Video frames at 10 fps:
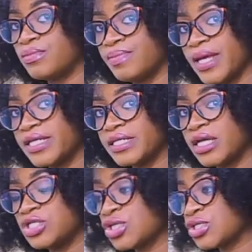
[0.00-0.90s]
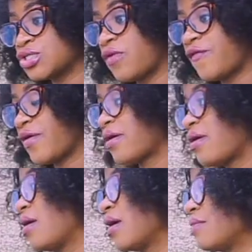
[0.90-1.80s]
Place in just one finger
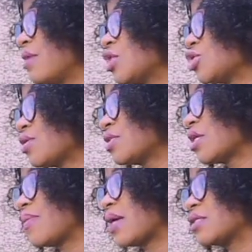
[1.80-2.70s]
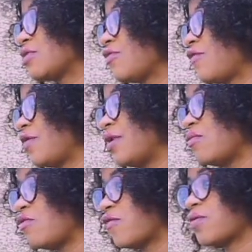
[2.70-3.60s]
and make sure your tape can still freely
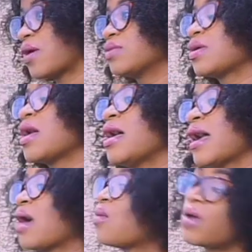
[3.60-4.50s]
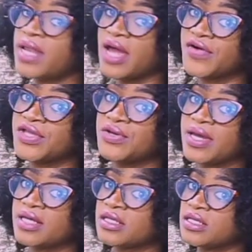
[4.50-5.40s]
move around, and whatever you
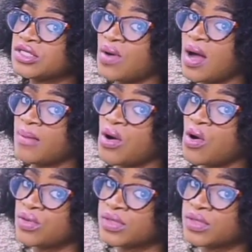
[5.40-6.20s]
get is your armhole